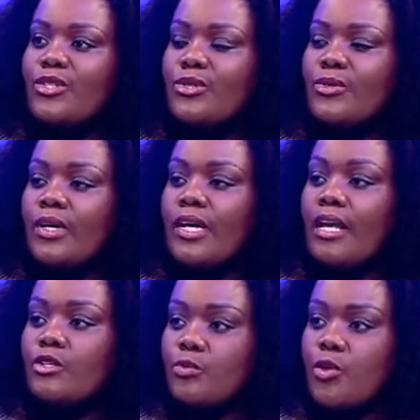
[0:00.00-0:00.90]
to
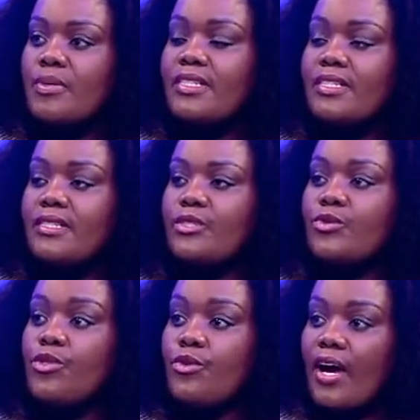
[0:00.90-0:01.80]
allow small businesses
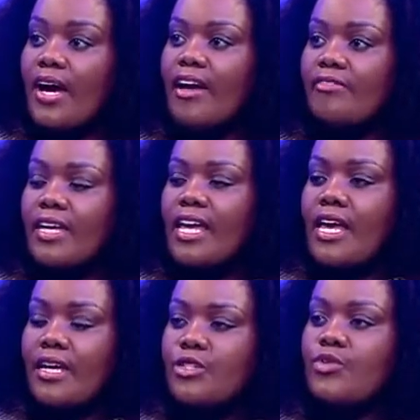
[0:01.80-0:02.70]
to thrive
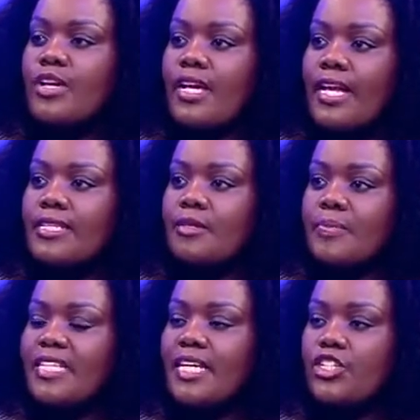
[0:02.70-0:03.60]
and to realize
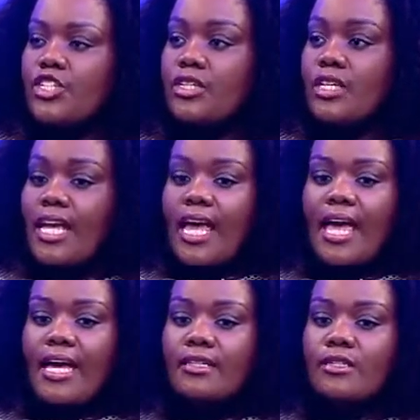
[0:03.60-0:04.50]
their potential
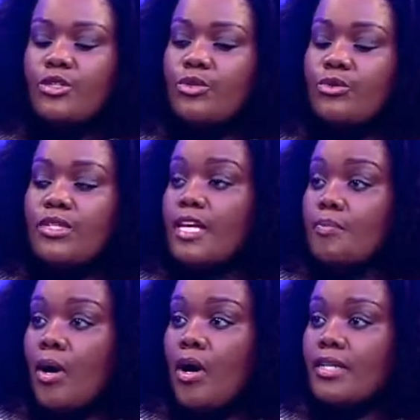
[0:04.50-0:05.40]
and to
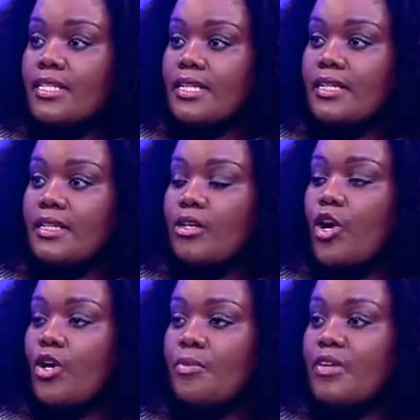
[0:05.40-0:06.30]
take part in the
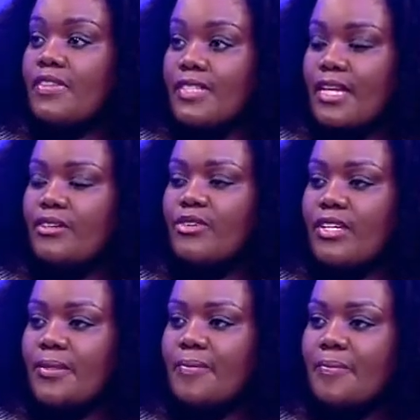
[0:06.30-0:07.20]
economy of this country.